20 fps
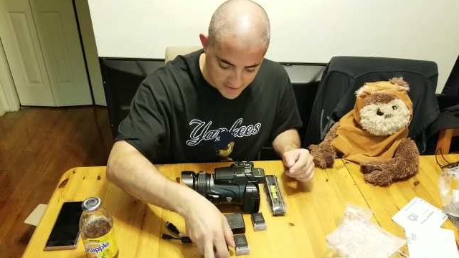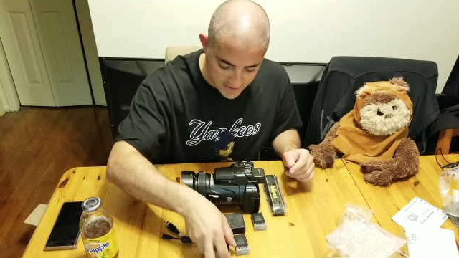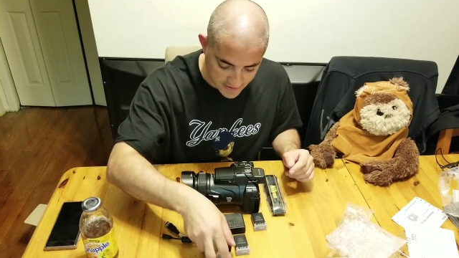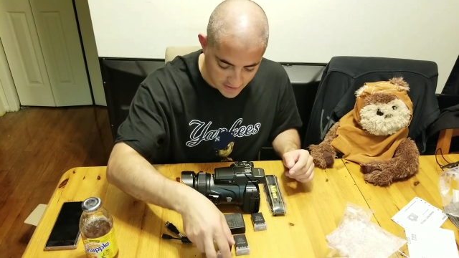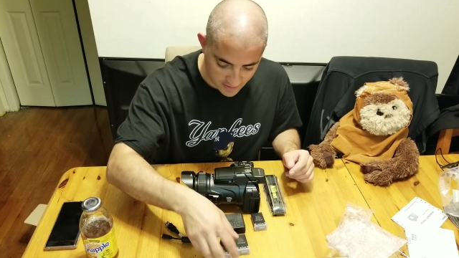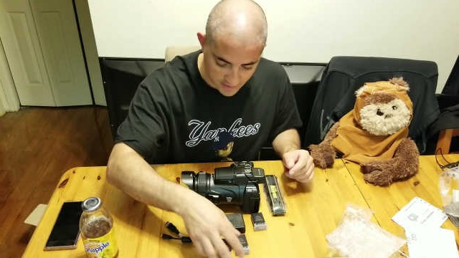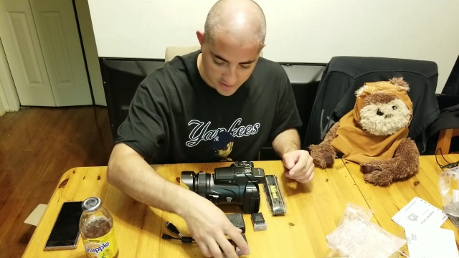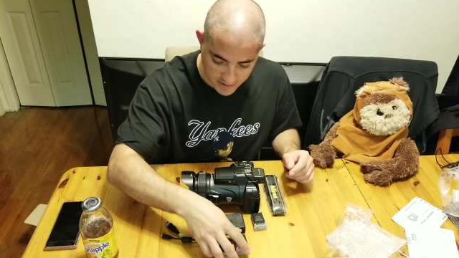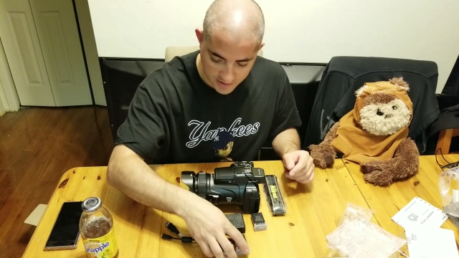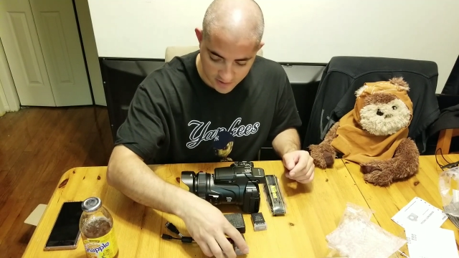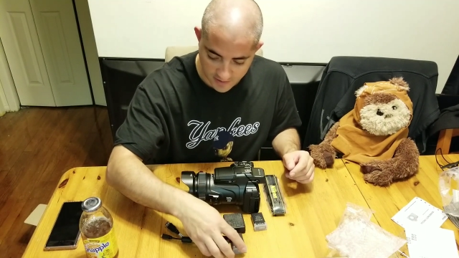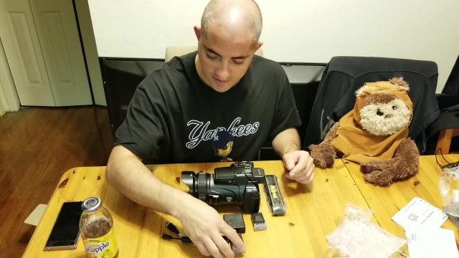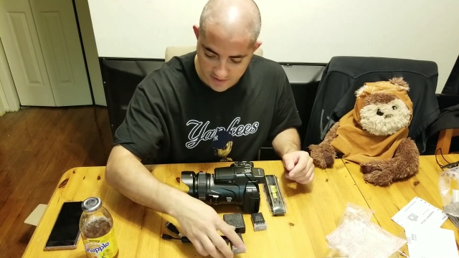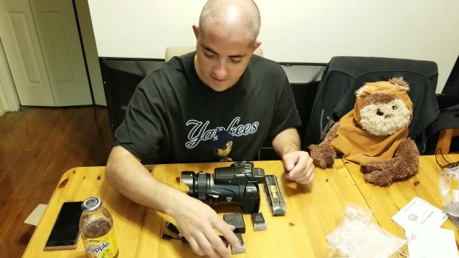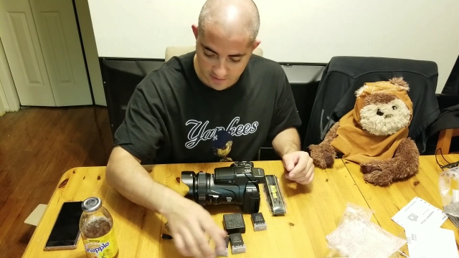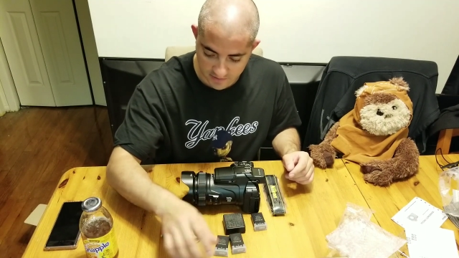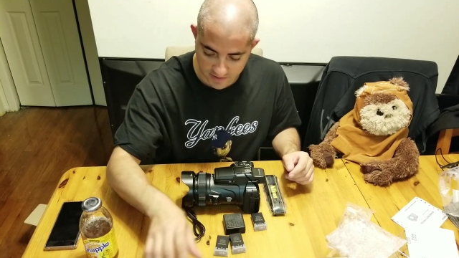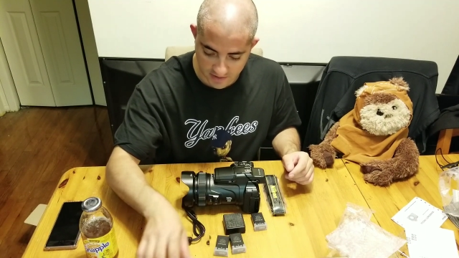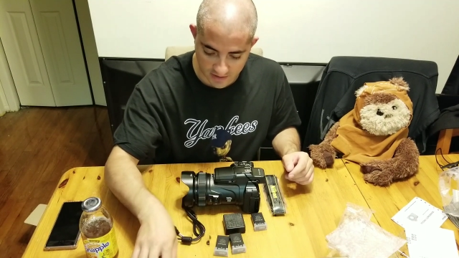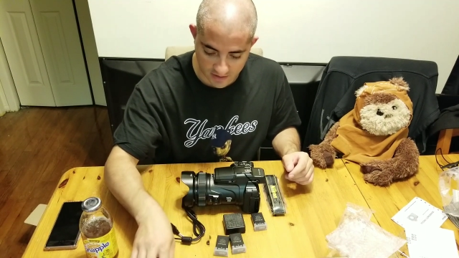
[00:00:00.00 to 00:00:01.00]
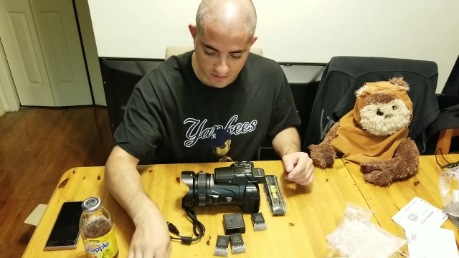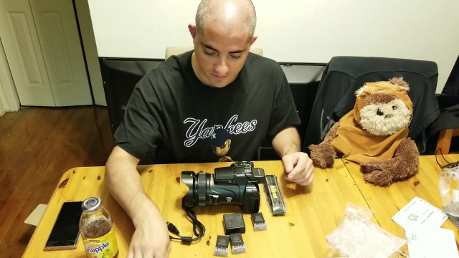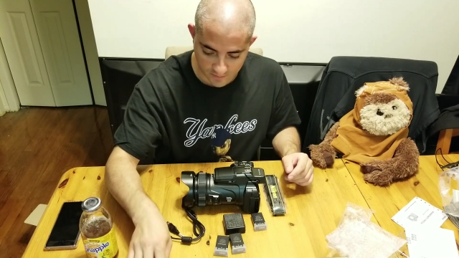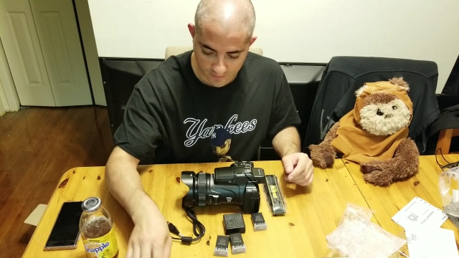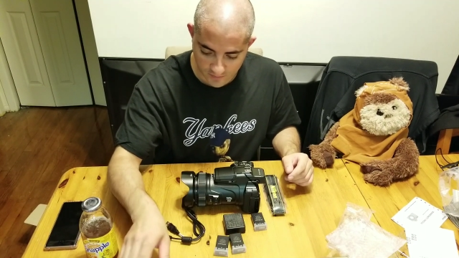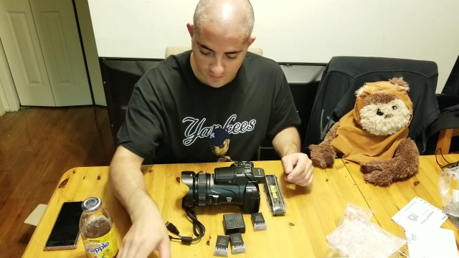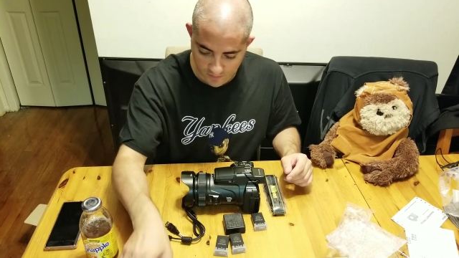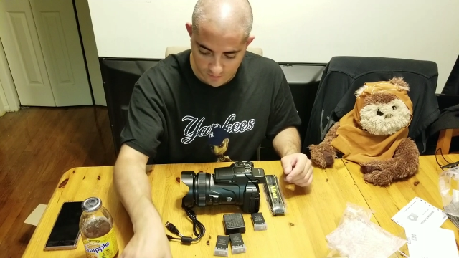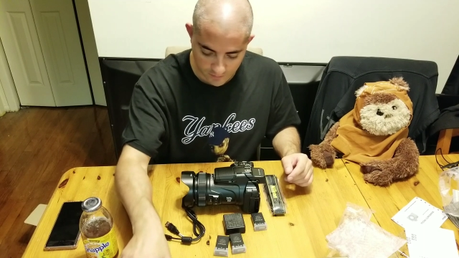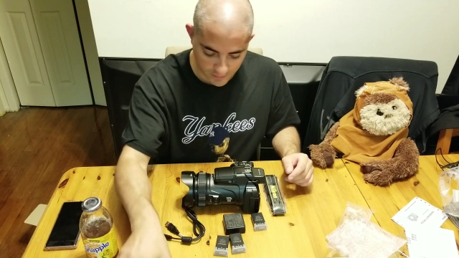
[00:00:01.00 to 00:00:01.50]
I'm gonna charge everything up,
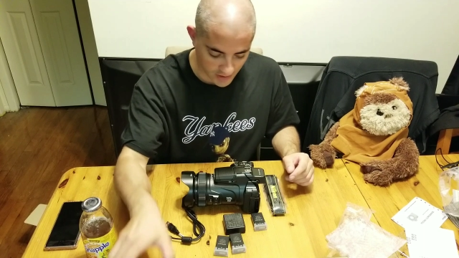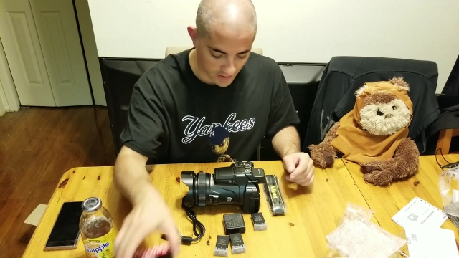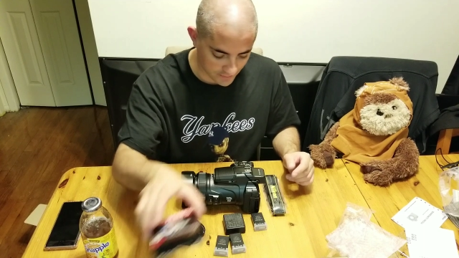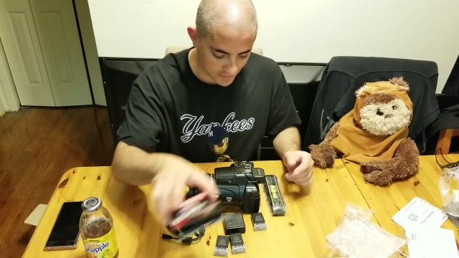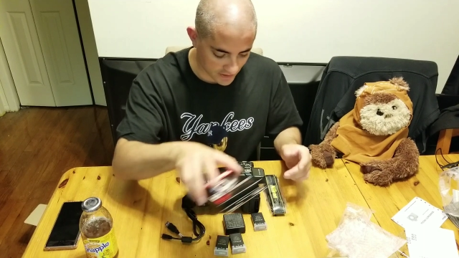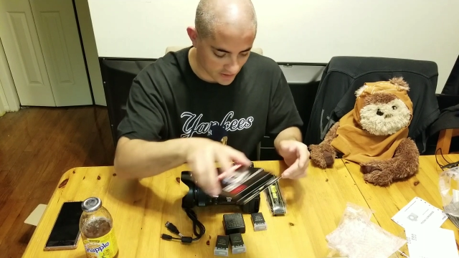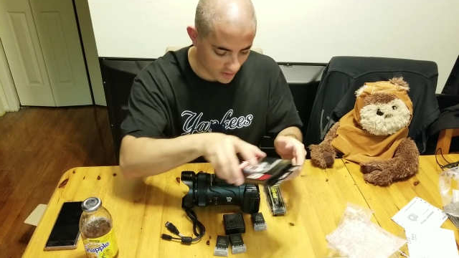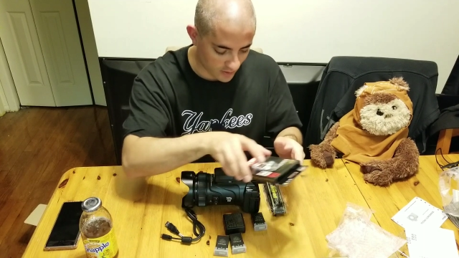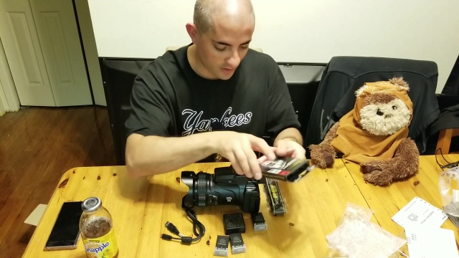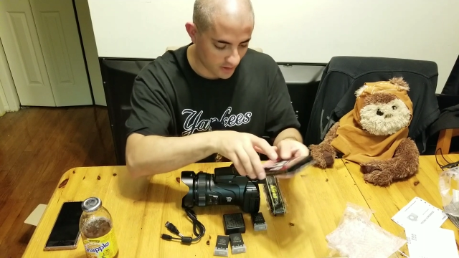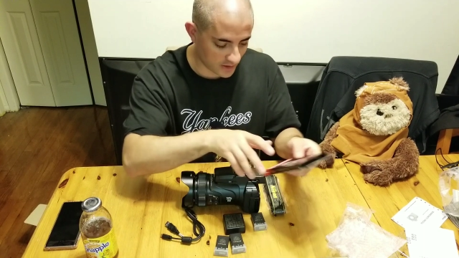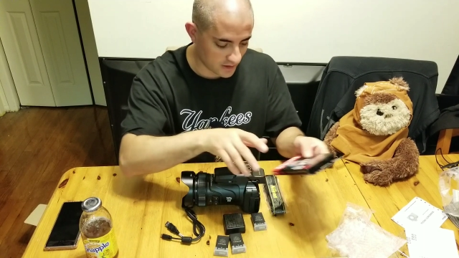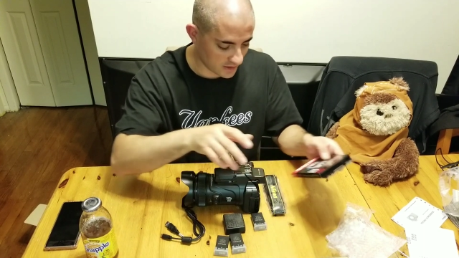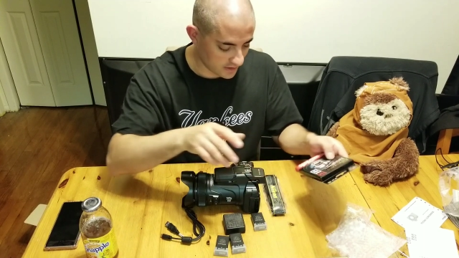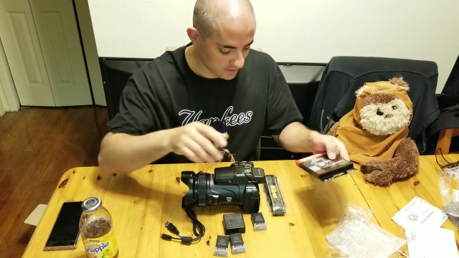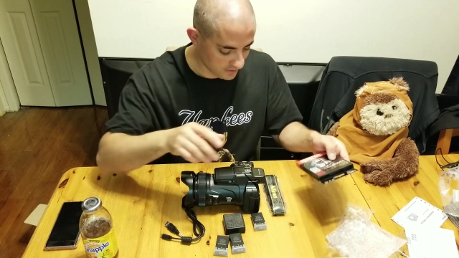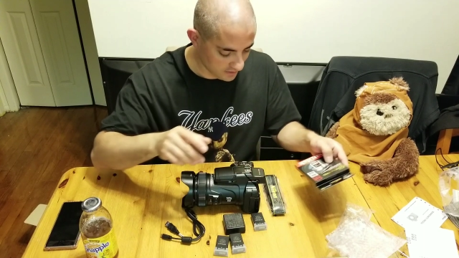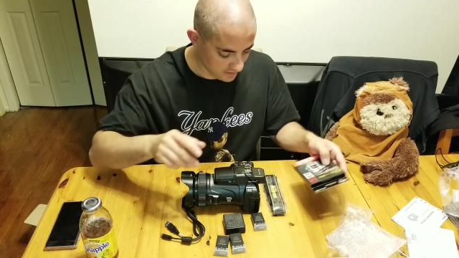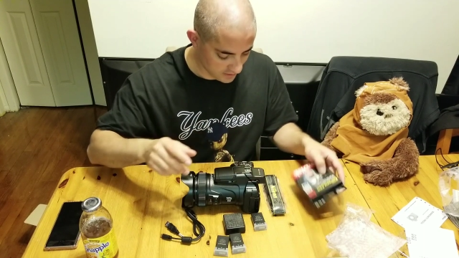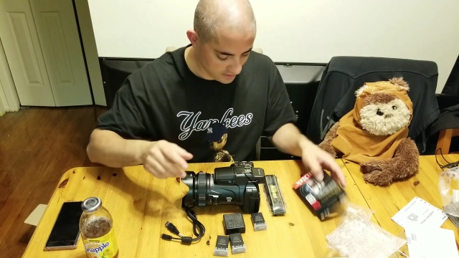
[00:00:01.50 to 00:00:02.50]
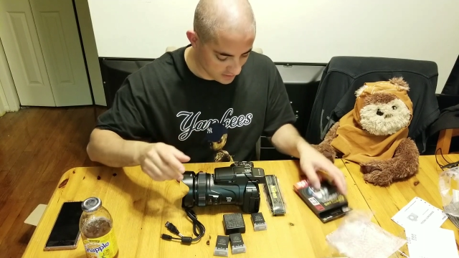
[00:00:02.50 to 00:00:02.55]
pop the card in.